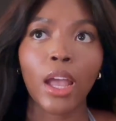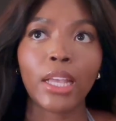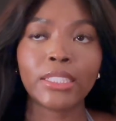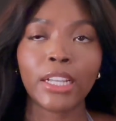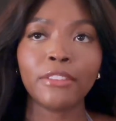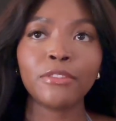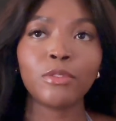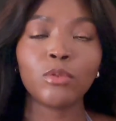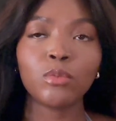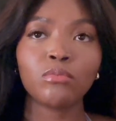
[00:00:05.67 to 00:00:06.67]
As I've
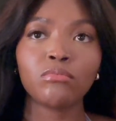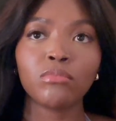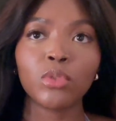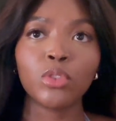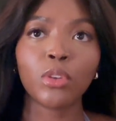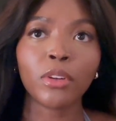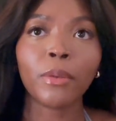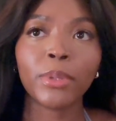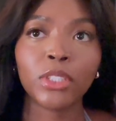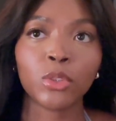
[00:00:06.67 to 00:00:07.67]
grown
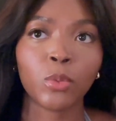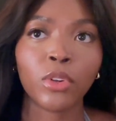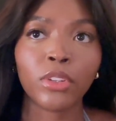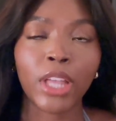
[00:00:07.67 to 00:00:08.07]
up in this world,